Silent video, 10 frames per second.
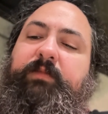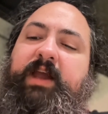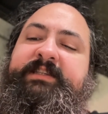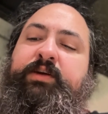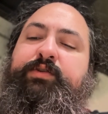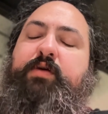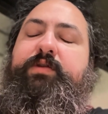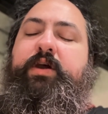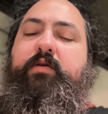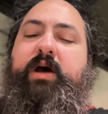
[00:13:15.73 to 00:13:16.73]
I still don't
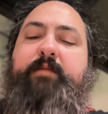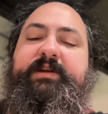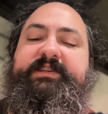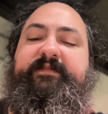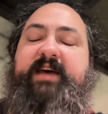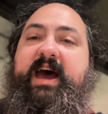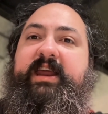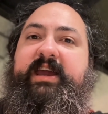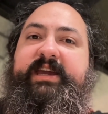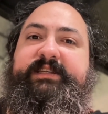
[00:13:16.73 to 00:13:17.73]
know how much of
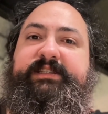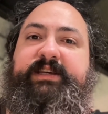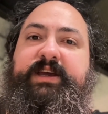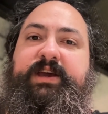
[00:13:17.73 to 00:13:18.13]
that is